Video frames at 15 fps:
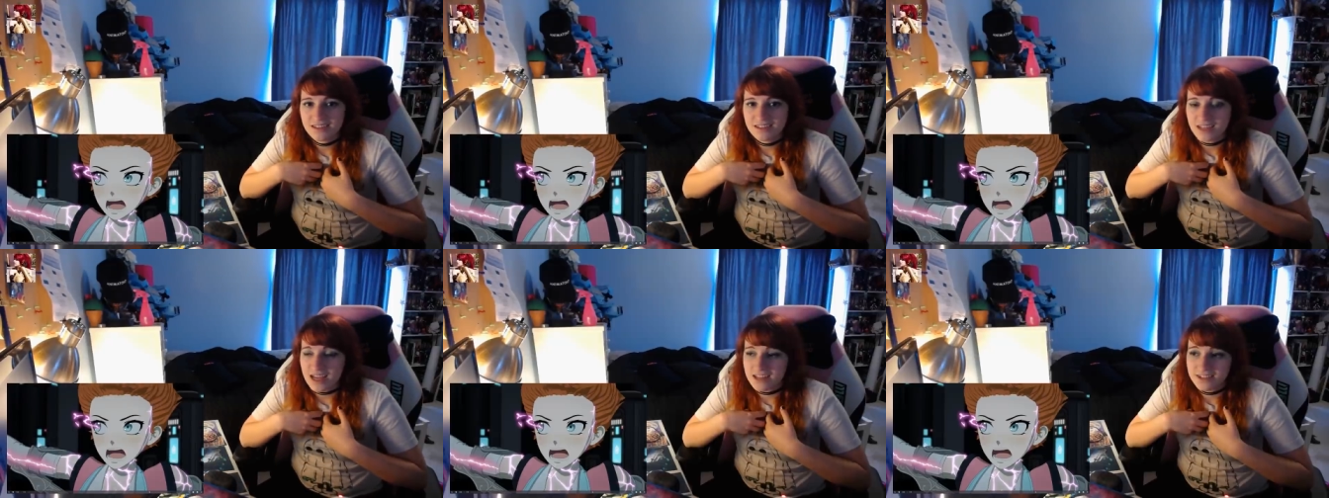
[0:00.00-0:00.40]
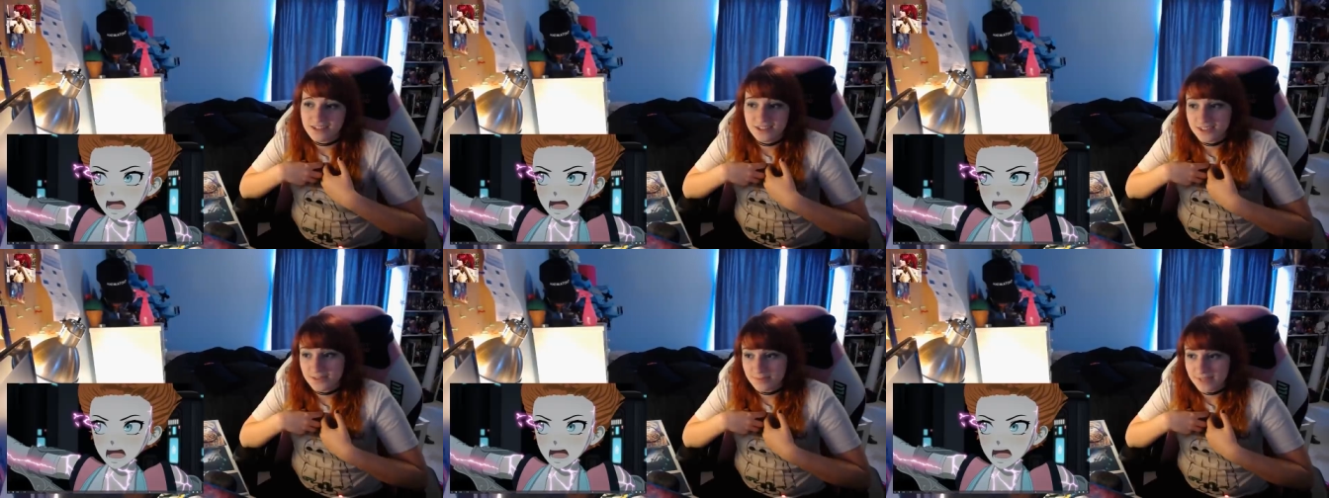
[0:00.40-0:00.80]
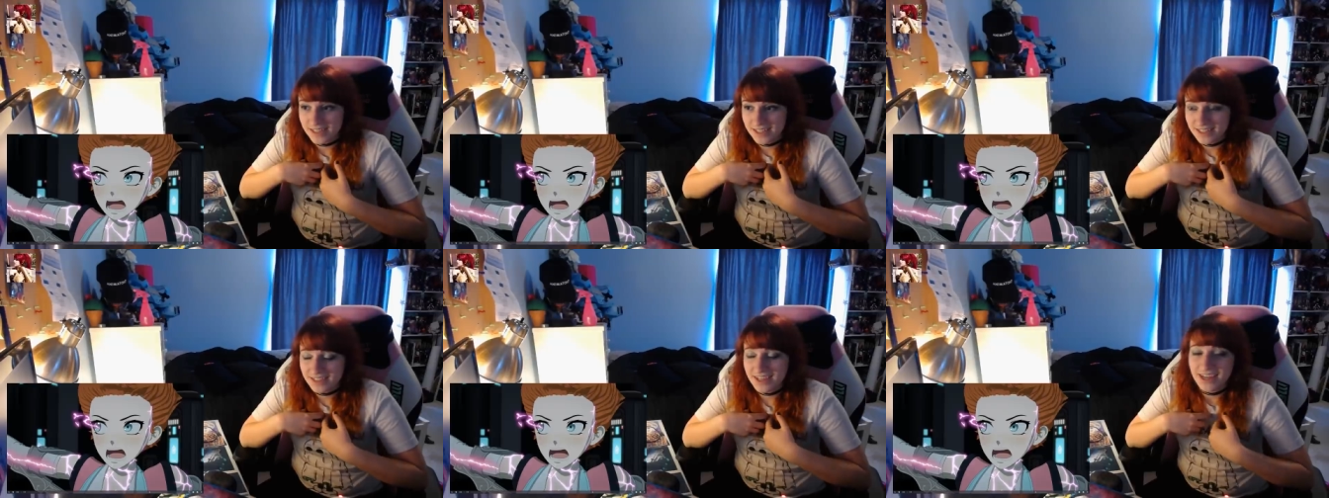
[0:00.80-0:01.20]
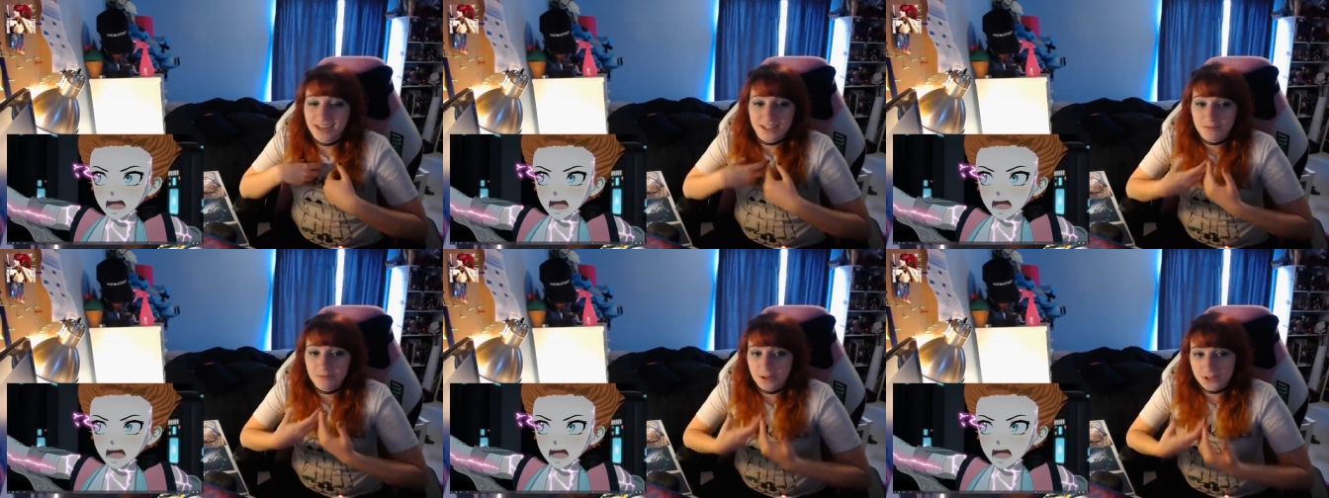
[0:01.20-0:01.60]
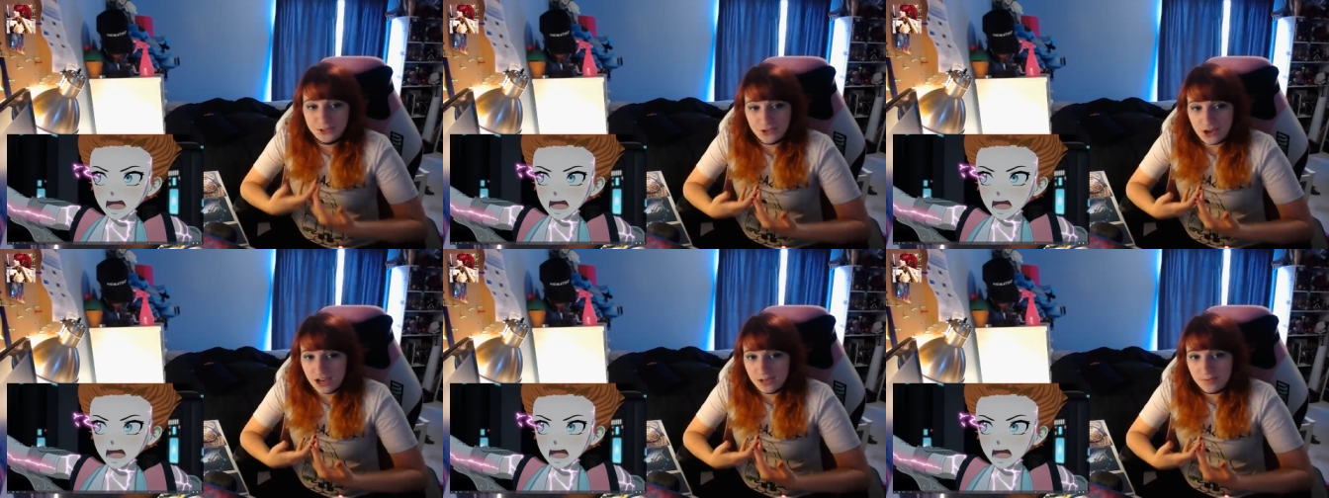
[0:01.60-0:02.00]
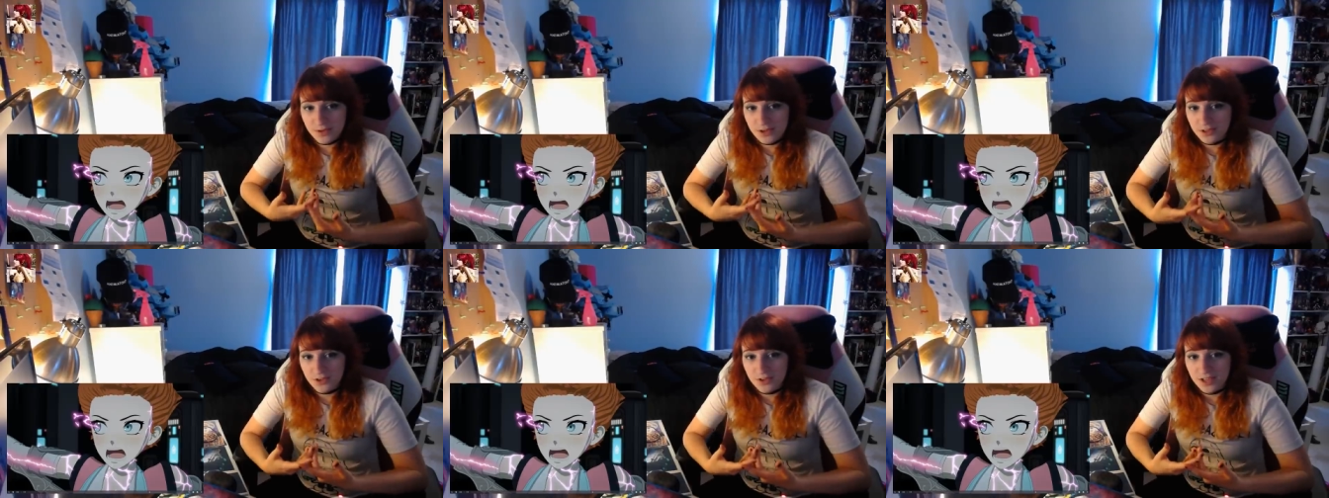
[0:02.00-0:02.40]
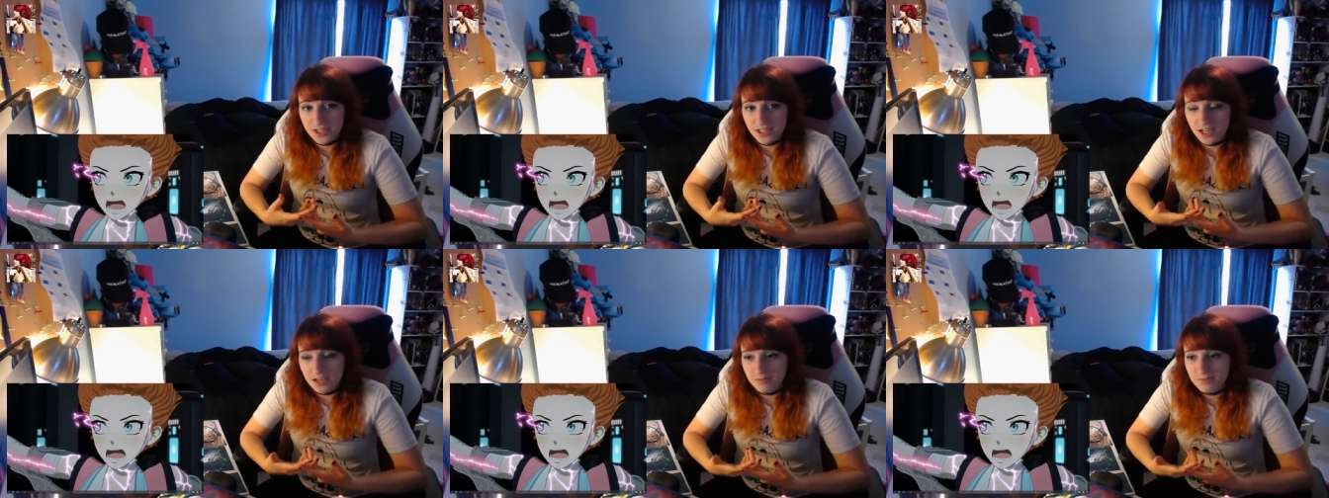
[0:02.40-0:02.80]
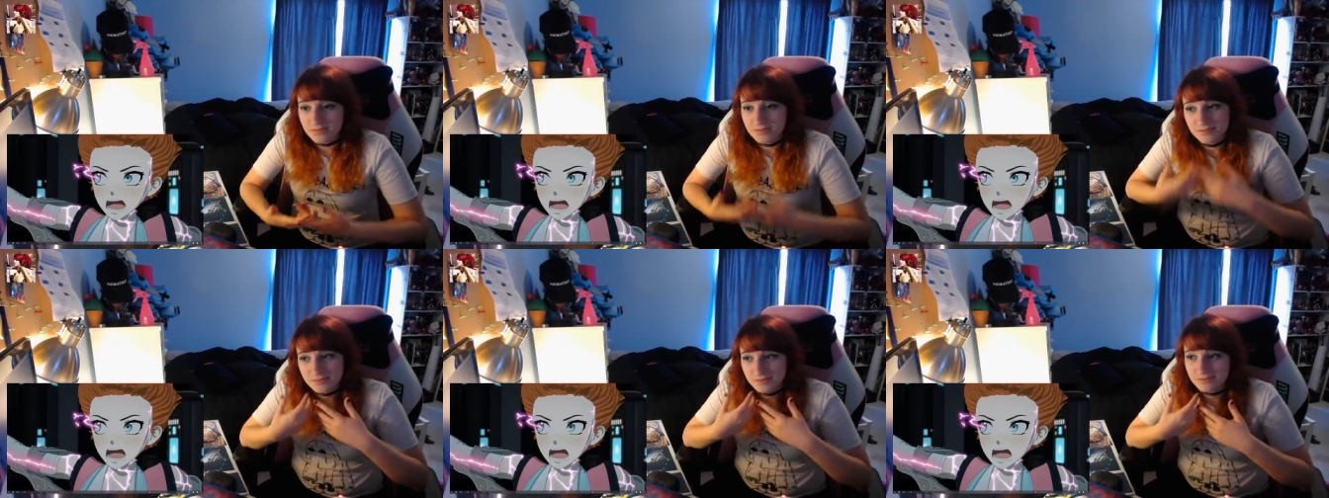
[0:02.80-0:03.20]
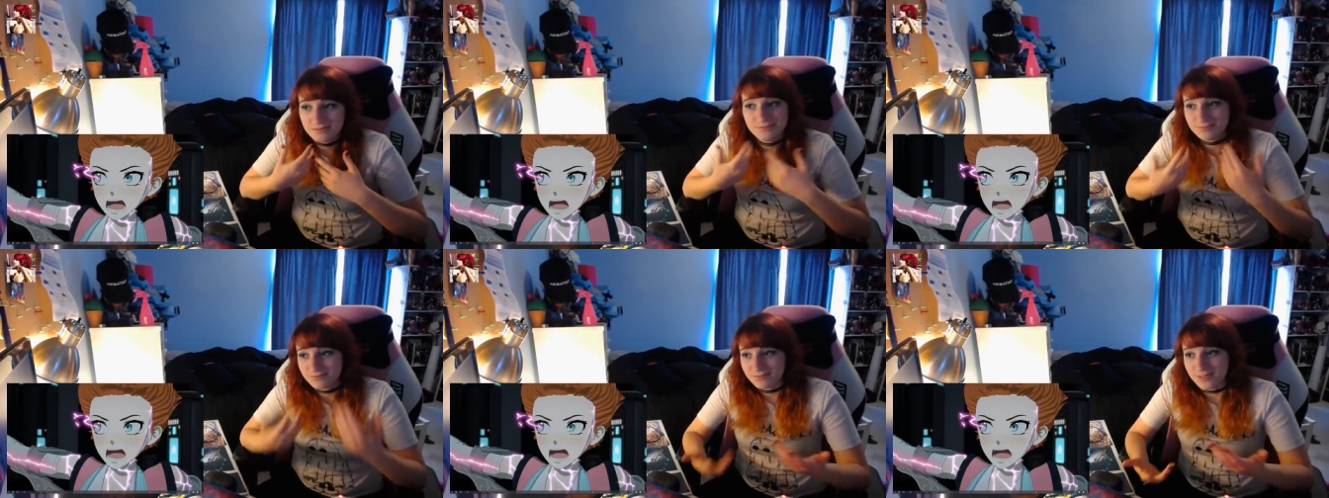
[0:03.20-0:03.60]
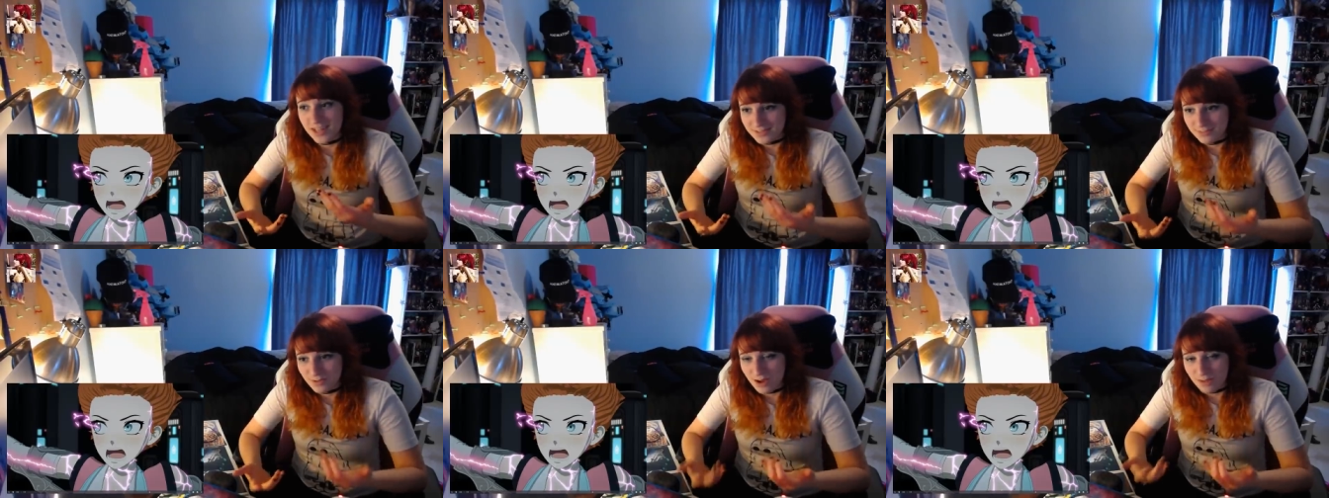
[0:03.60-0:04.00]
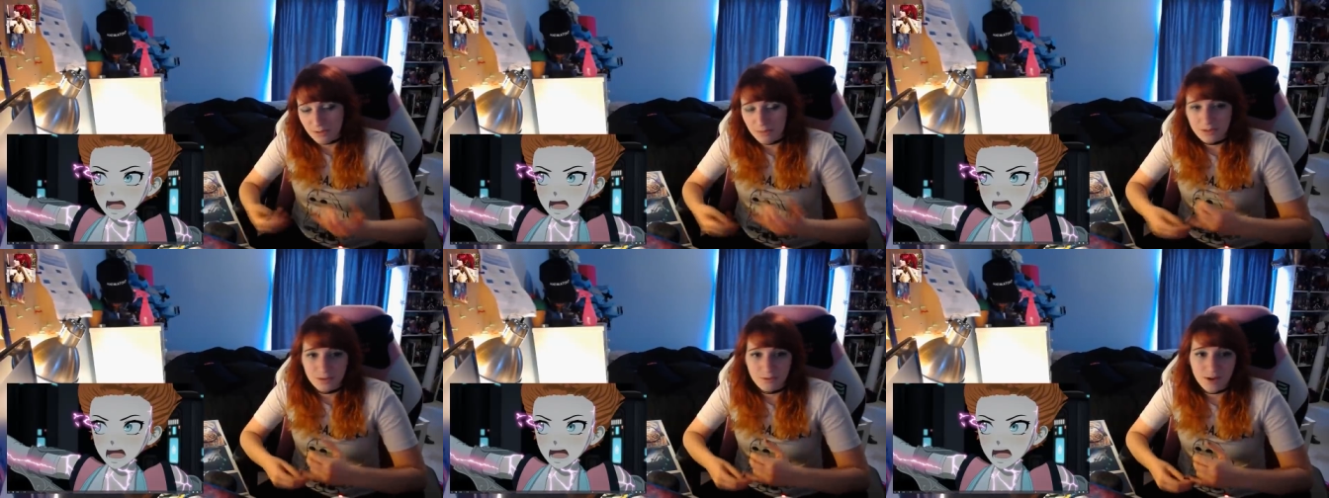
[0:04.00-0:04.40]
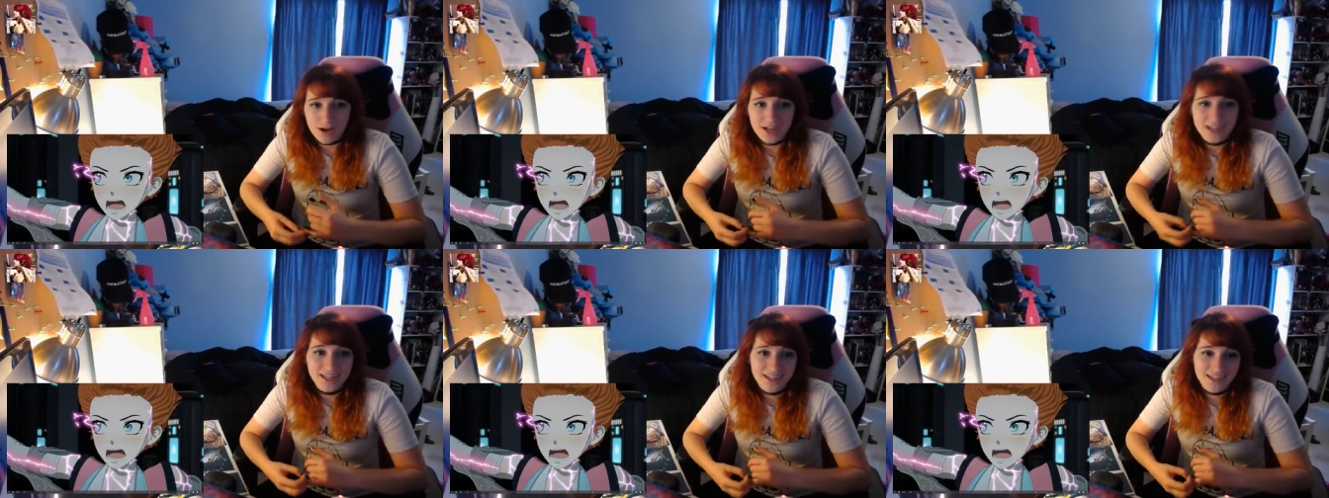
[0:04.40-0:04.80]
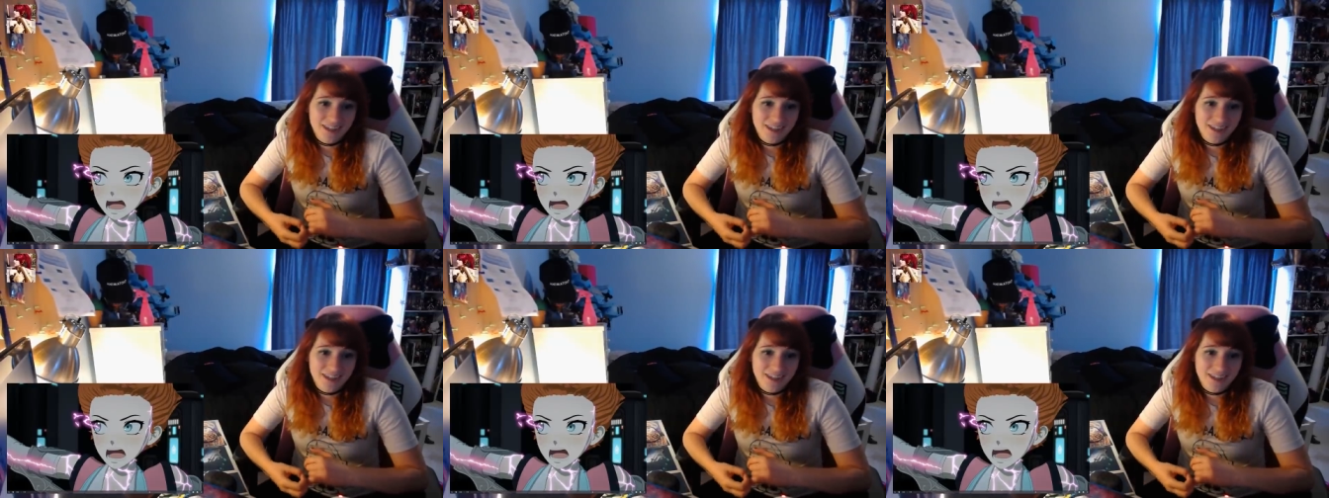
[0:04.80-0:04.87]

That's just me. I didn't watch Dragon Ball growing up. That's probably why.